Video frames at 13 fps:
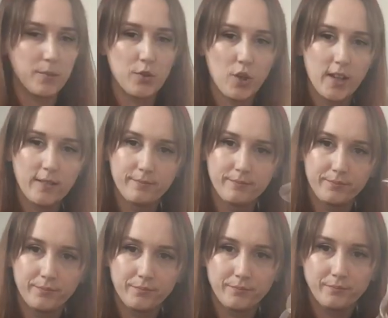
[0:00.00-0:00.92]
string
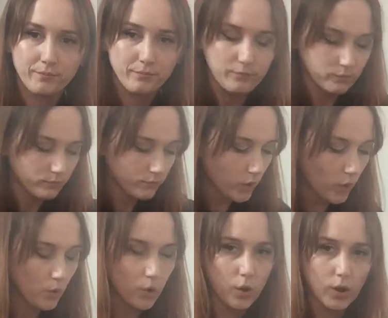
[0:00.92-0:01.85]

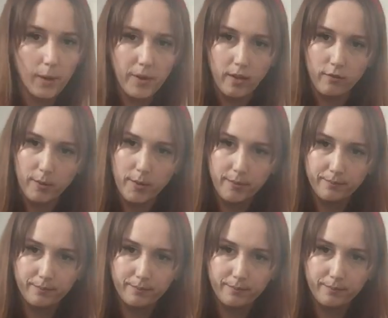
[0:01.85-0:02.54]
or a bit of ribbon.